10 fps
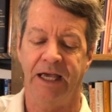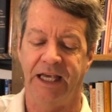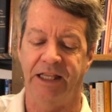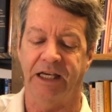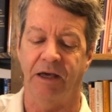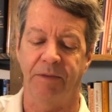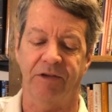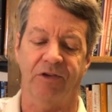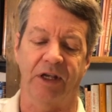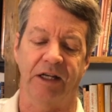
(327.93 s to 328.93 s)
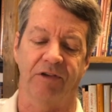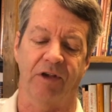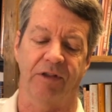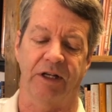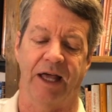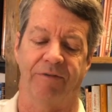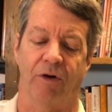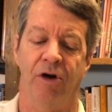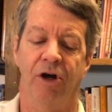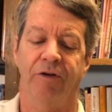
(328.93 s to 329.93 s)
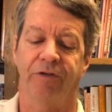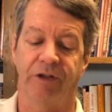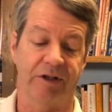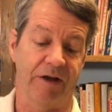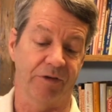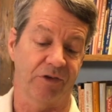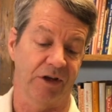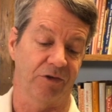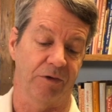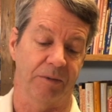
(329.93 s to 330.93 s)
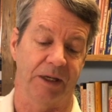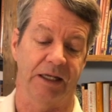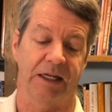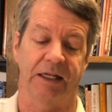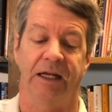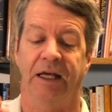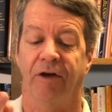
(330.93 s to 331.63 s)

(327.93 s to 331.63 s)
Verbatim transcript: He that commits sin is of the devil for the devil sins from the beginning.